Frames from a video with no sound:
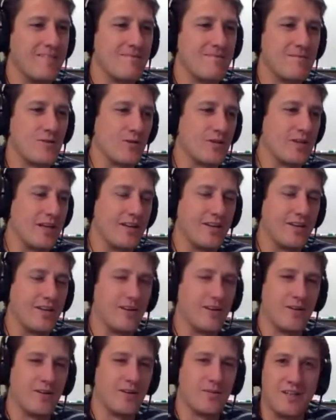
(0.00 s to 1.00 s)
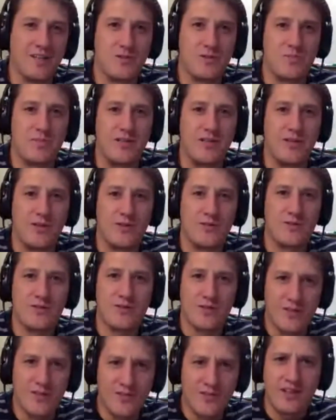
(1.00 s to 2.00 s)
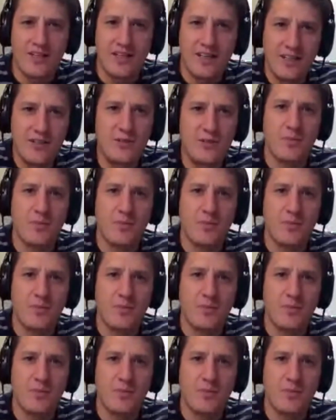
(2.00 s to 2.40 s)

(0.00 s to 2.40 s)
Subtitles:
So you get Speedos, so you fit in,